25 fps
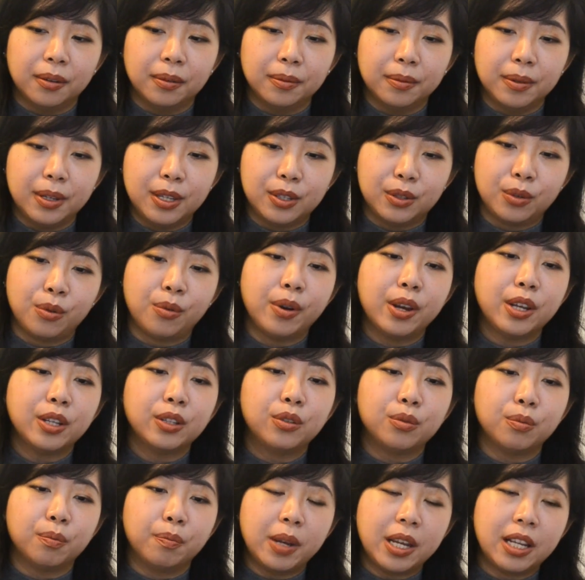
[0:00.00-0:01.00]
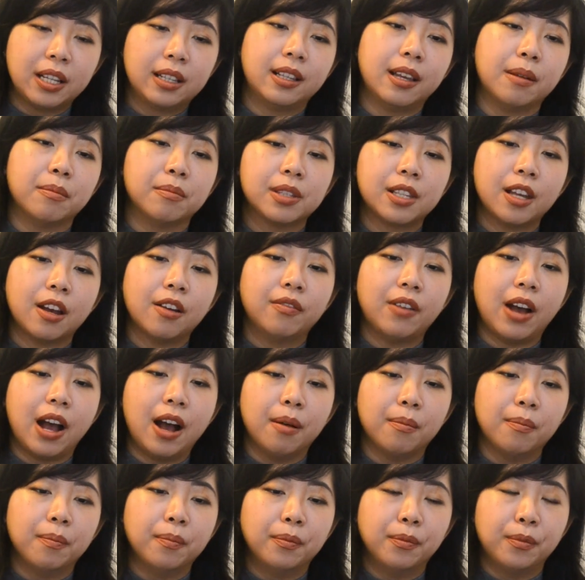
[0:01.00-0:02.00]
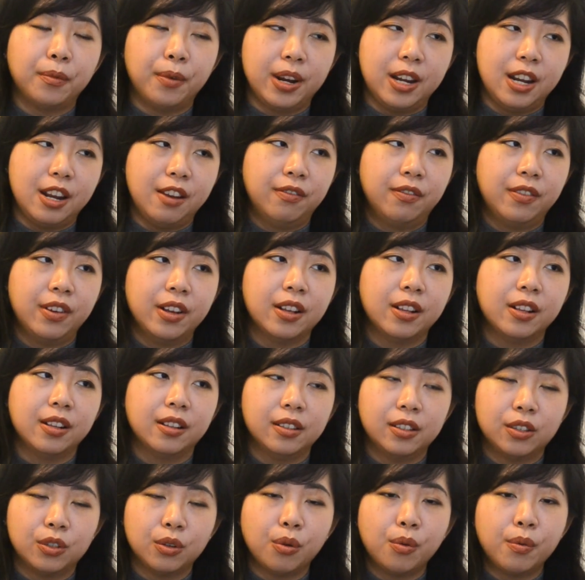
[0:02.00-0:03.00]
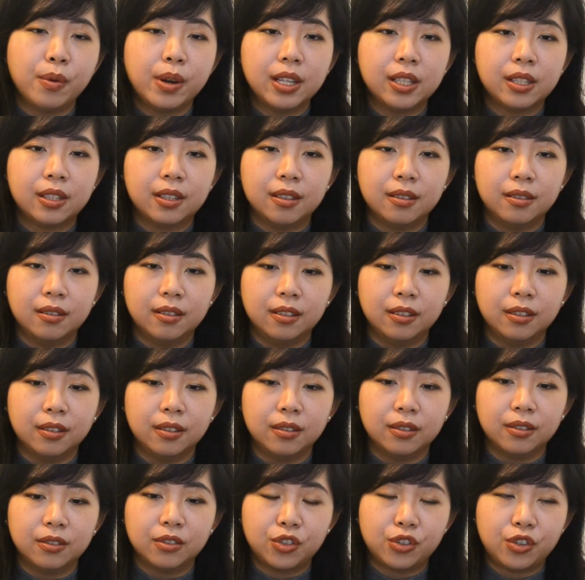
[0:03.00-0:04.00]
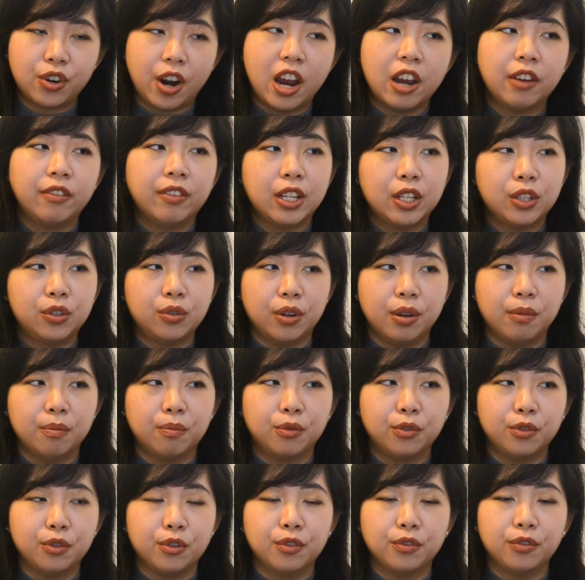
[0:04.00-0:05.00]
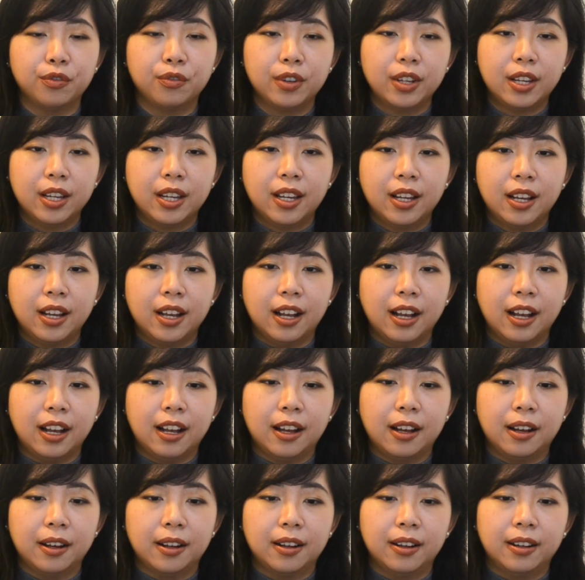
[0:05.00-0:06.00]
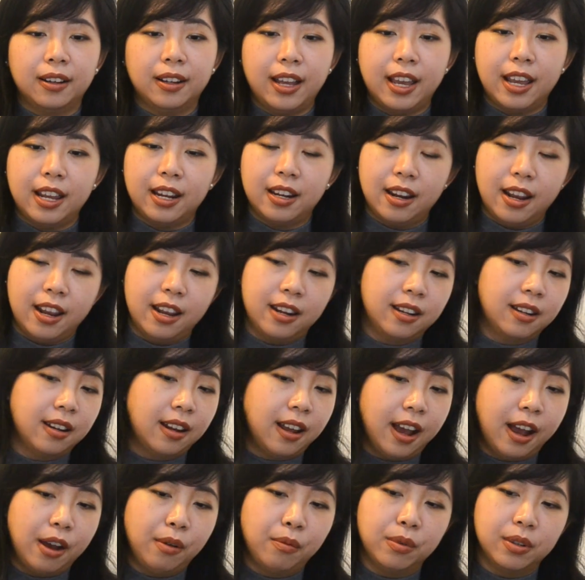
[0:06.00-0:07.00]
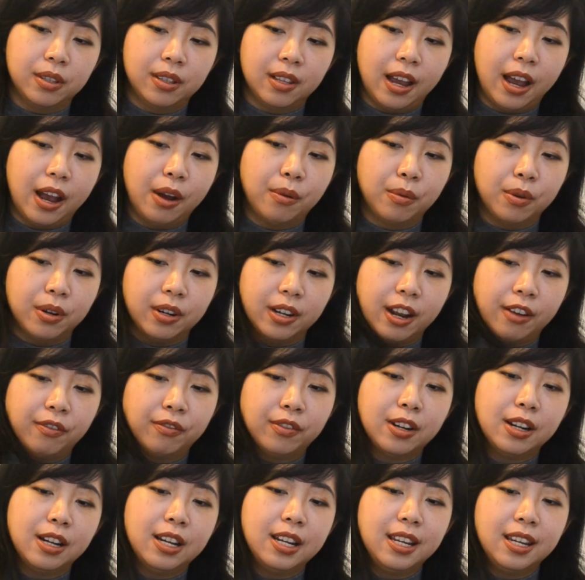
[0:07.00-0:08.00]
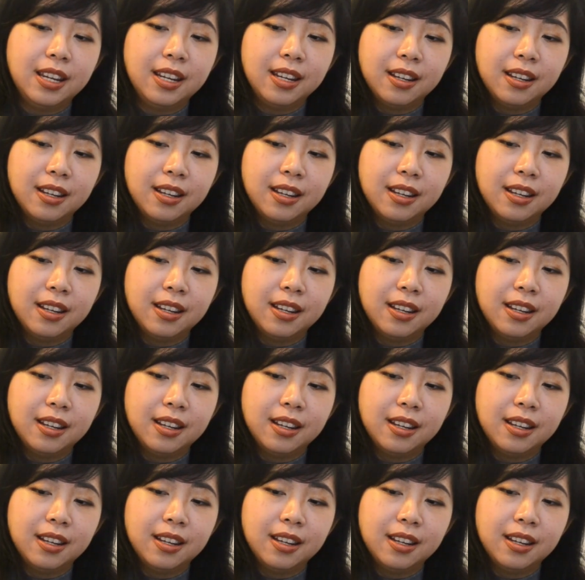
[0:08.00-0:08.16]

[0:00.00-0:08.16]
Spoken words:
is going to pick themselves up when they fail. It's always striving to improve, and I would definitely